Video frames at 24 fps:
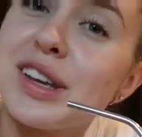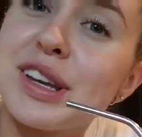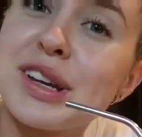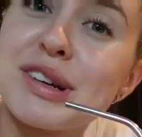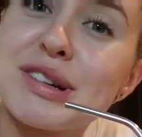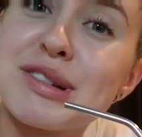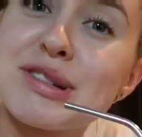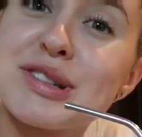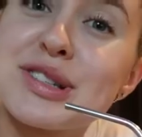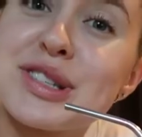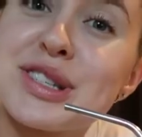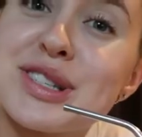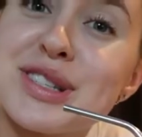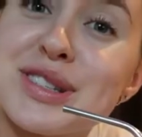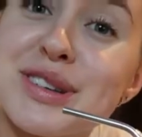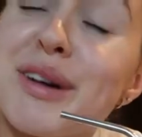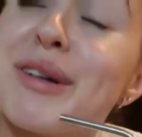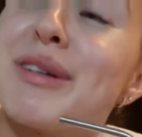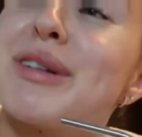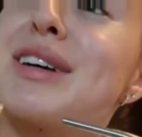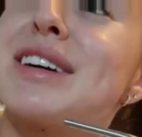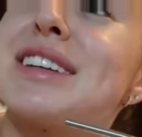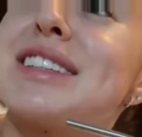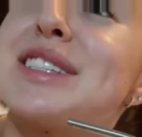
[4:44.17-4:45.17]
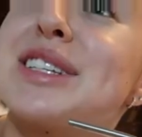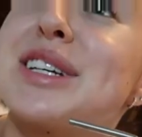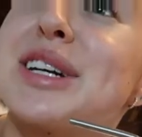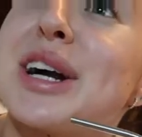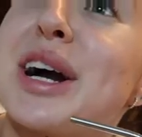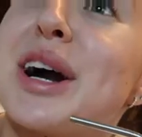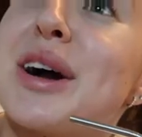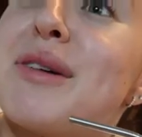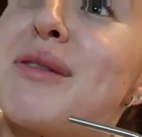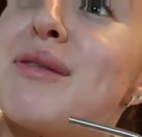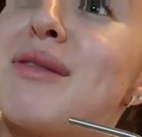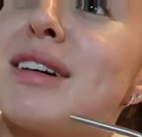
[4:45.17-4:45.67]
you're so good to
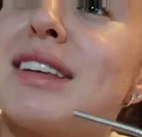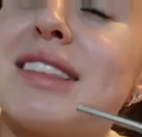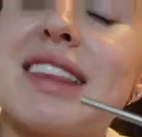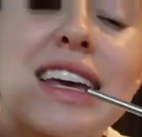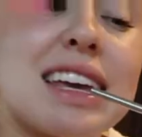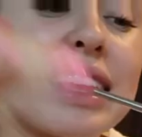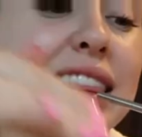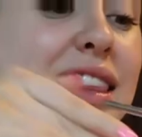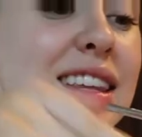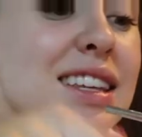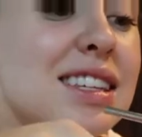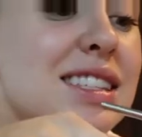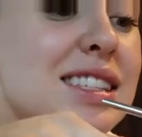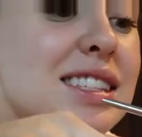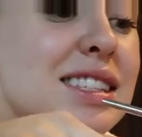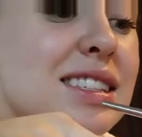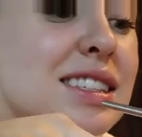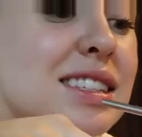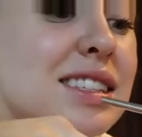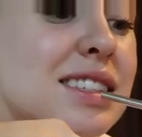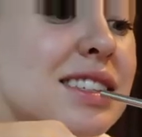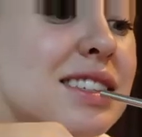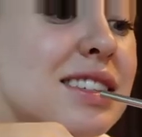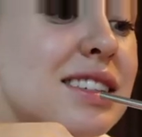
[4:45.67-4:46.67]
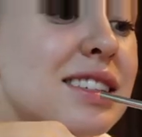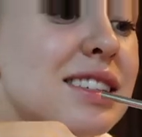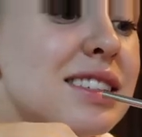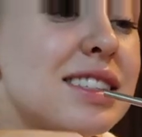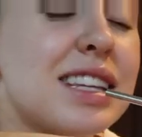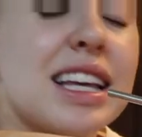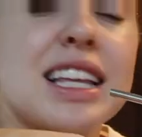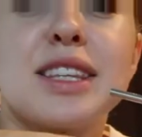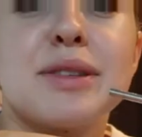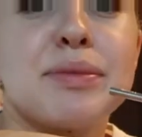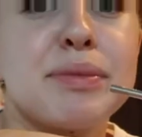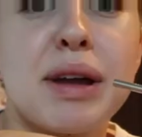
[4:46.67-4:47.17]
go. Like, this
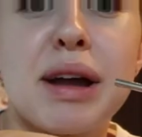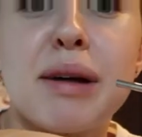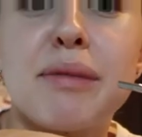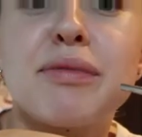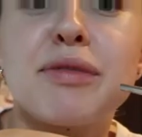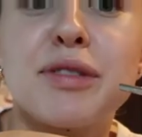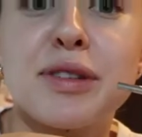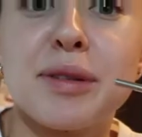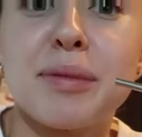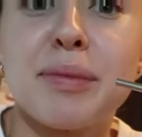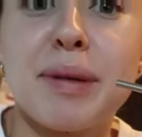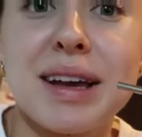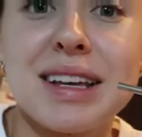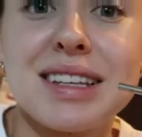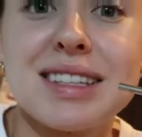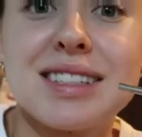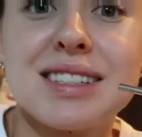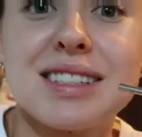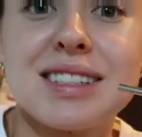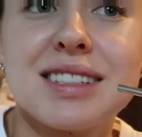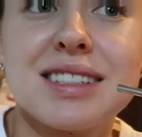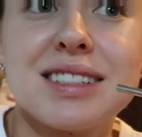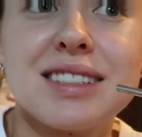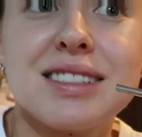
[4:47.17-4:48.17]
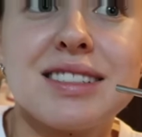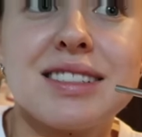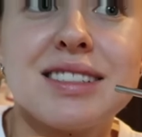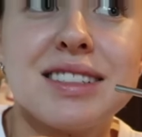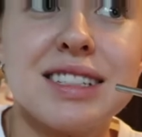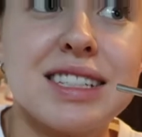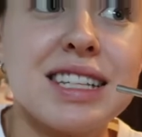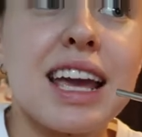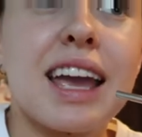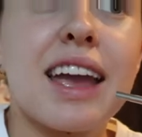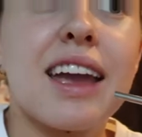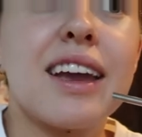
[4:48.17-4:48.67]
sets me up for the best
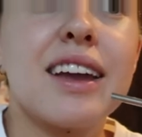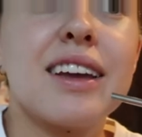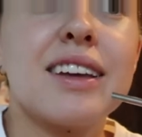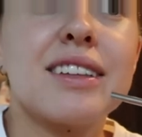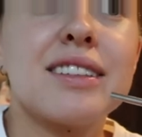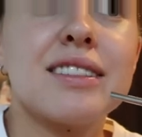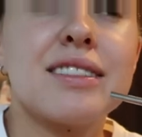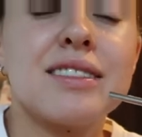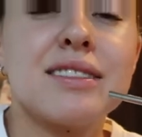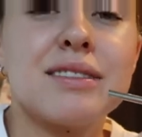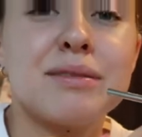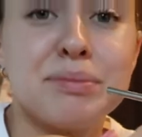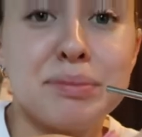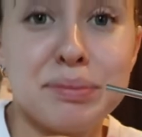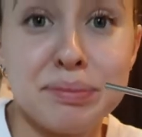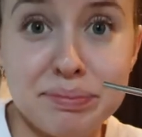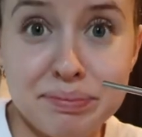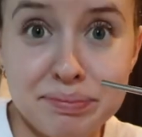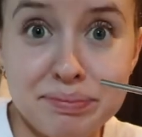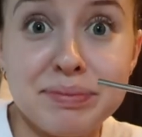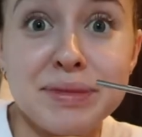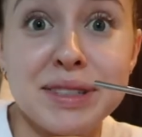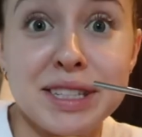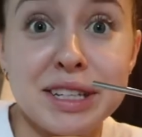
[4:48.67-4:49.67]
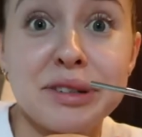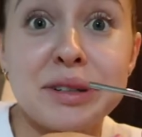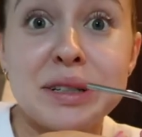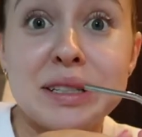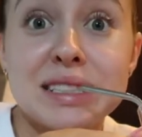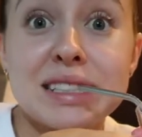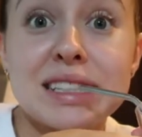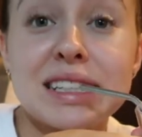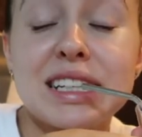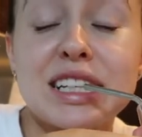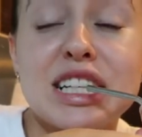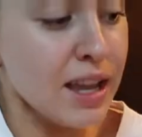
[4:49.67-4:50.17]
day.
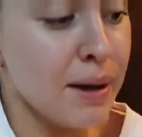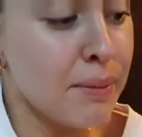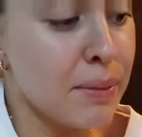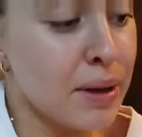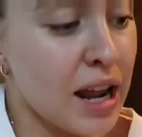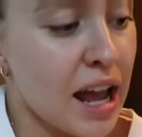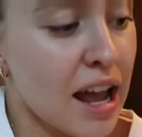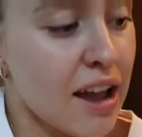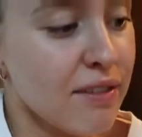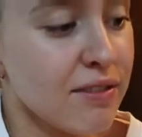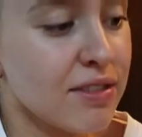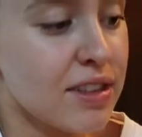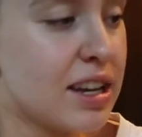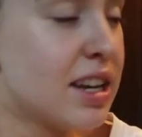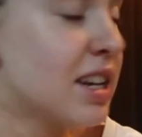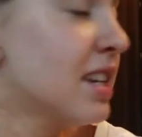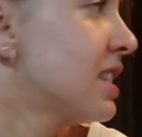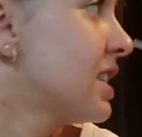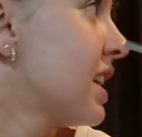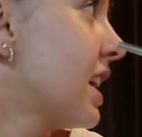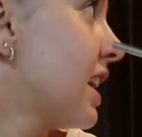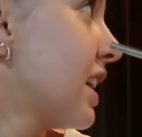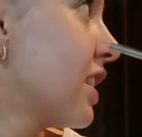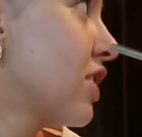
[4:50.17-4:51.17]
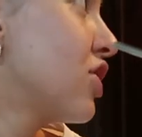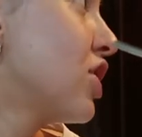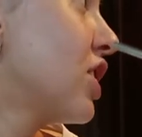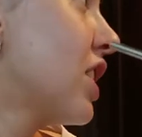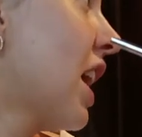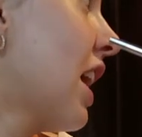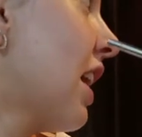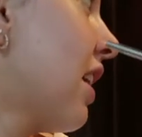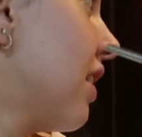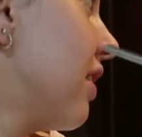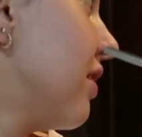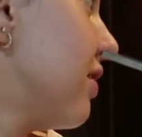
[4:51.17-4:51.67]
Seriously. I'm gonna have this. I actually
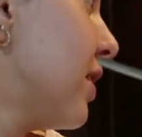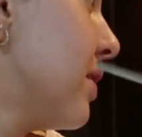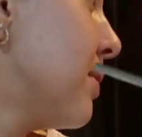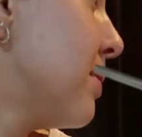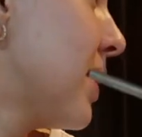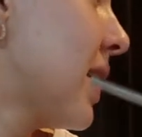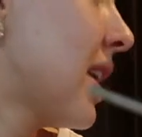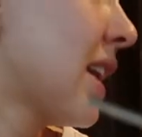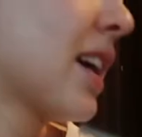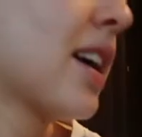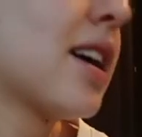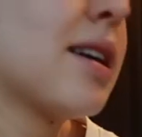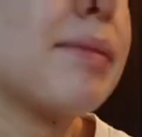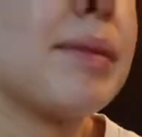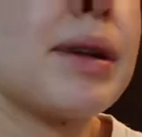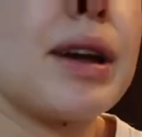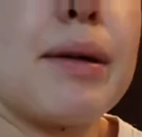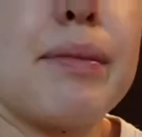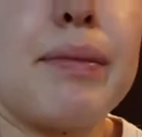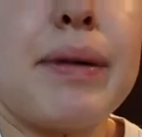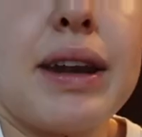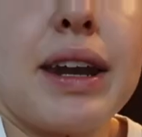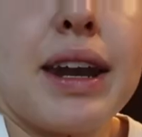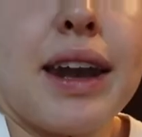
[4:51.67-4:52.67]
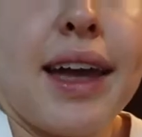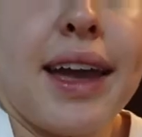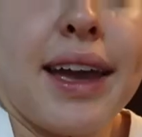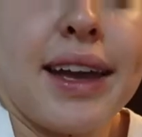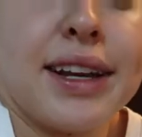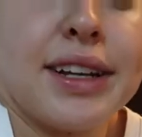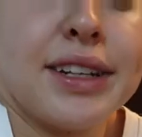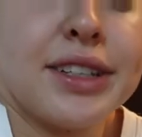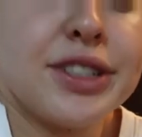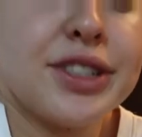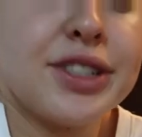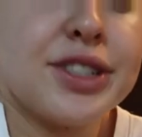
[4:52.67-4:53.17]
have a meeting coming up at
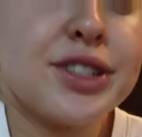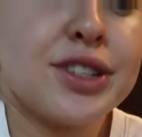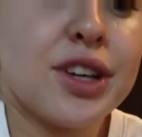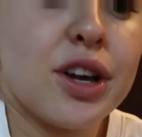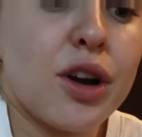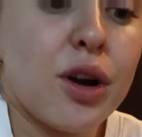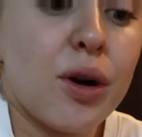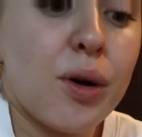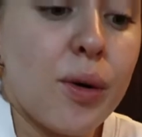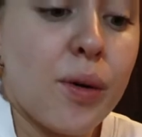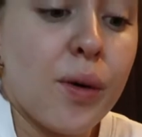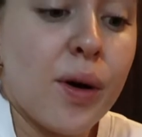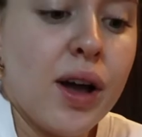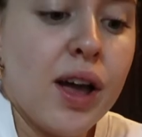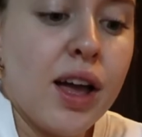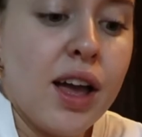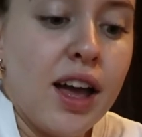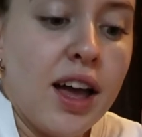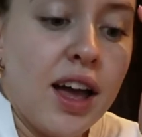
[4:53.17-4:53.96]
9, so